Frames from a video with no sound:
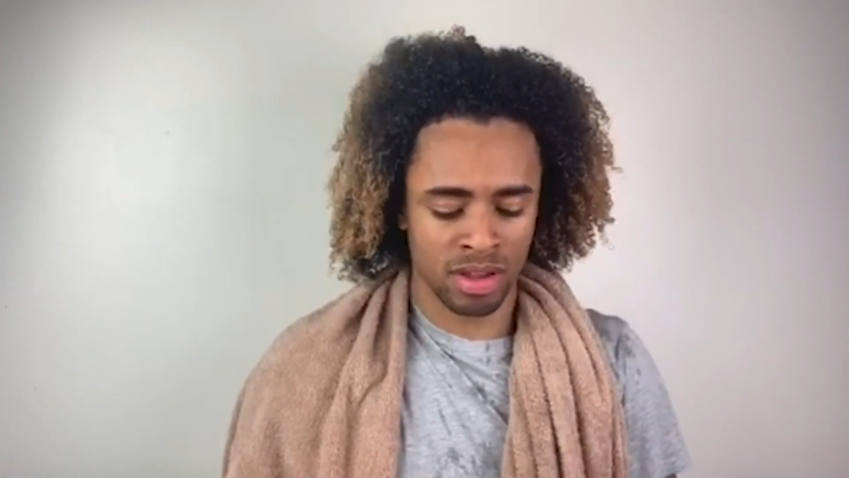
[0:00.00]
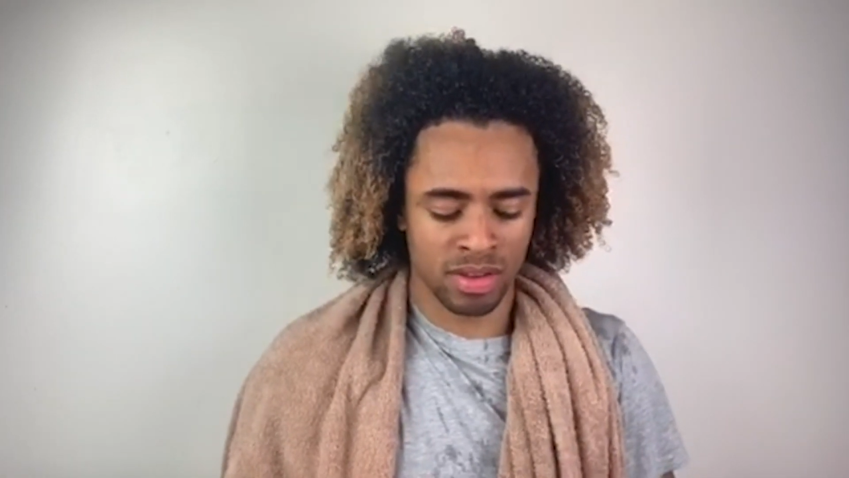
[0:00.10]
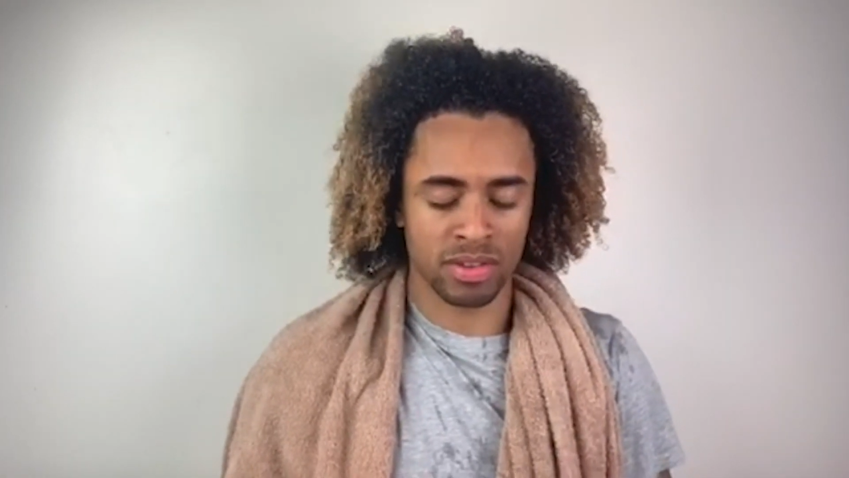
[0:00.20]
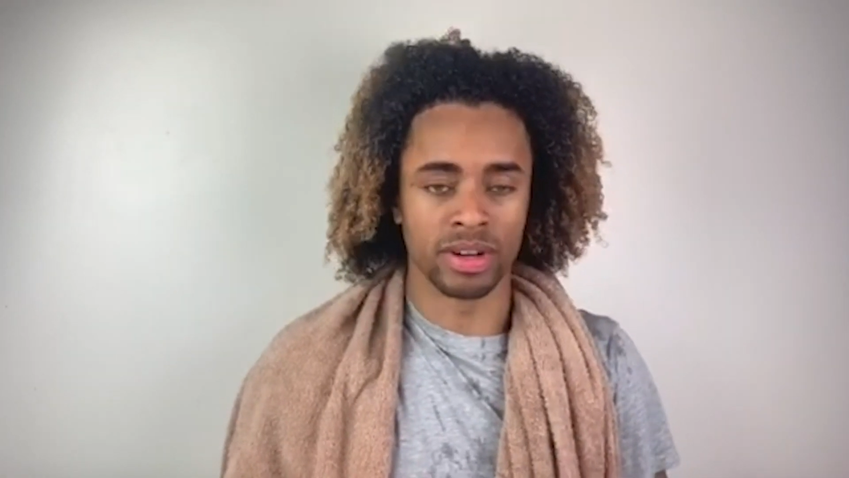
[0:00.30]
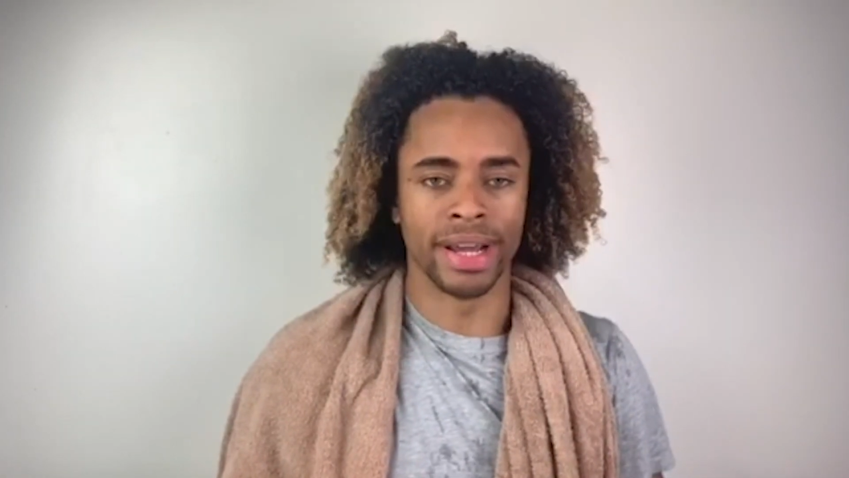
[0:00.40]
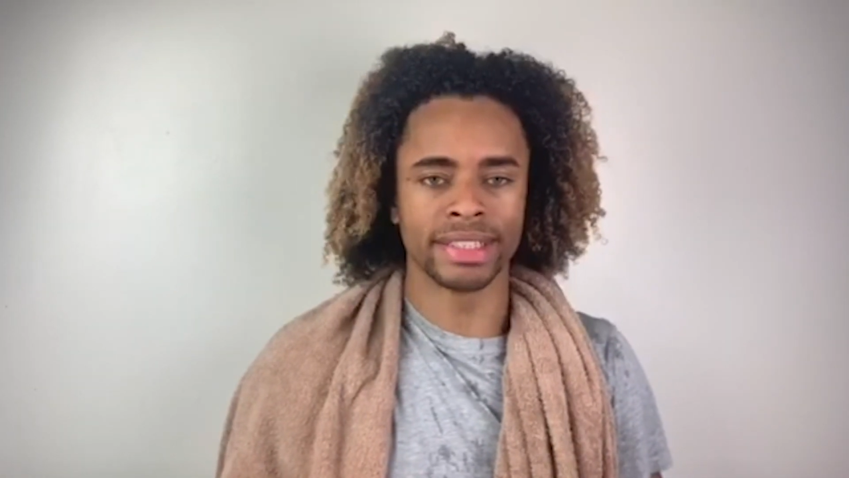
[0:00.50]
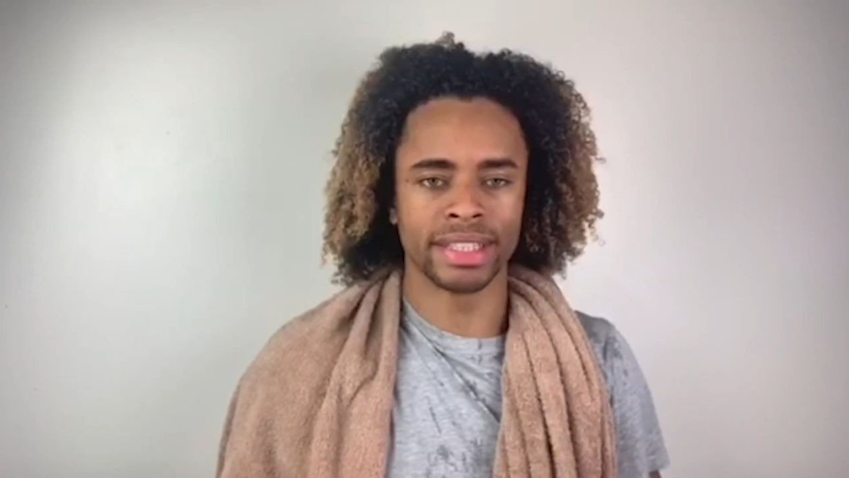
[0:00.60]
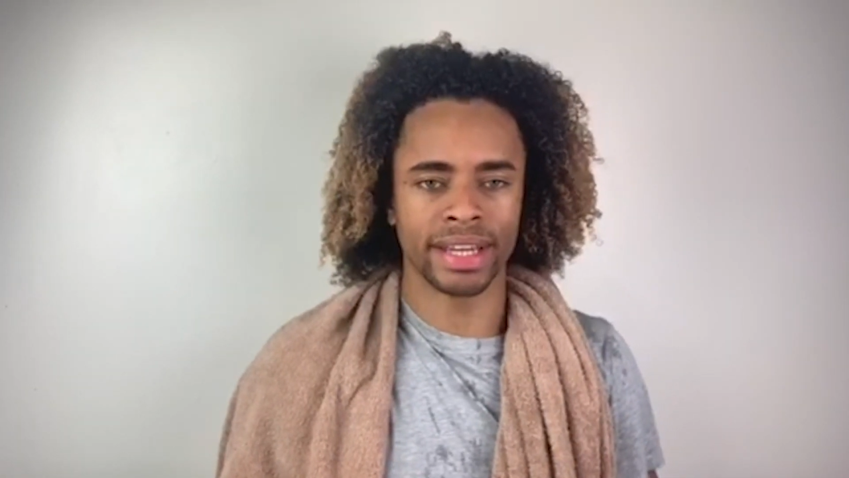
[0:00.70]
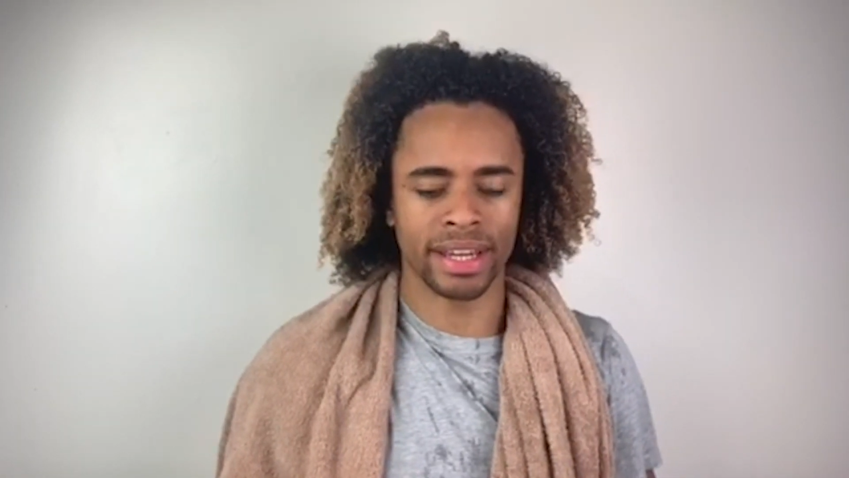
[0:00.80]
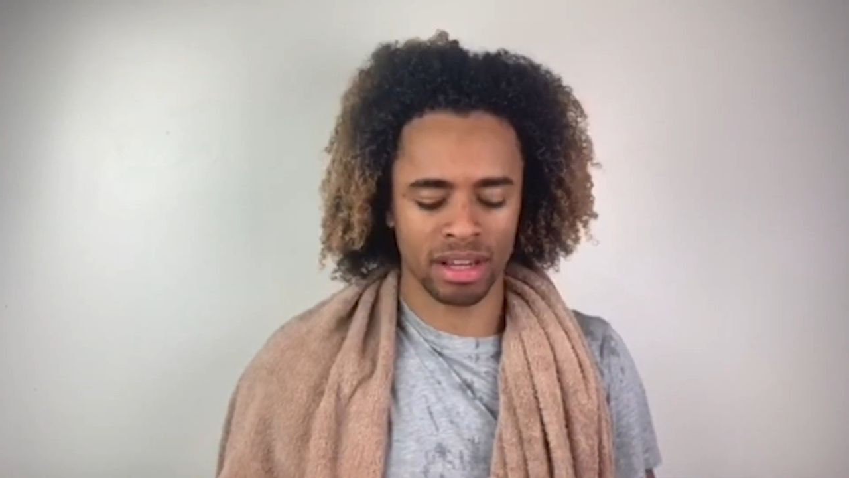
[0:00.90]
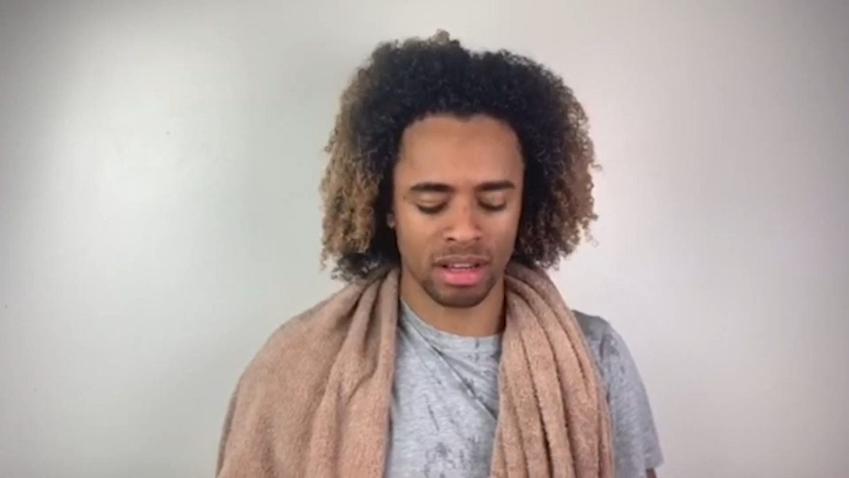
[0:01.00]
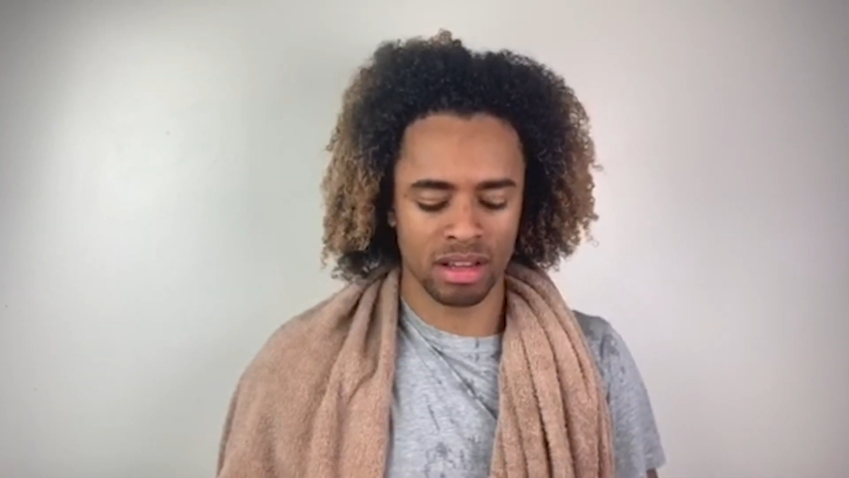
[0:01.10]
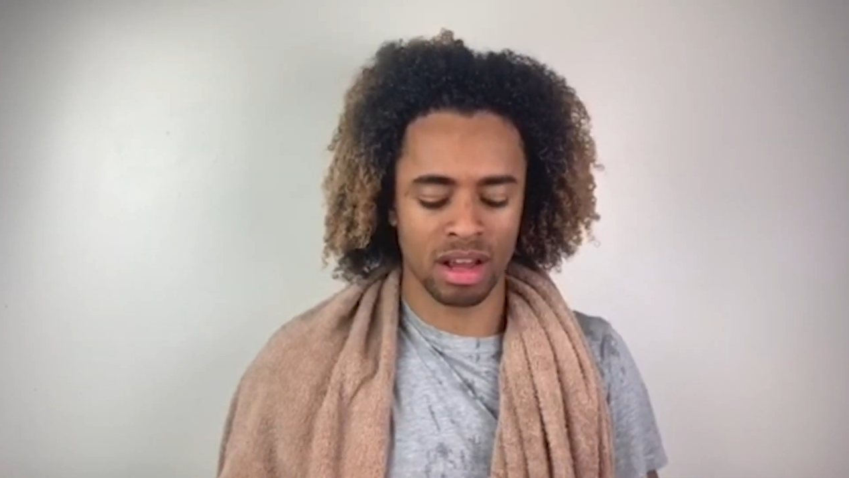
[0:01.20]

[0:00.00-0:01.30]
So next thing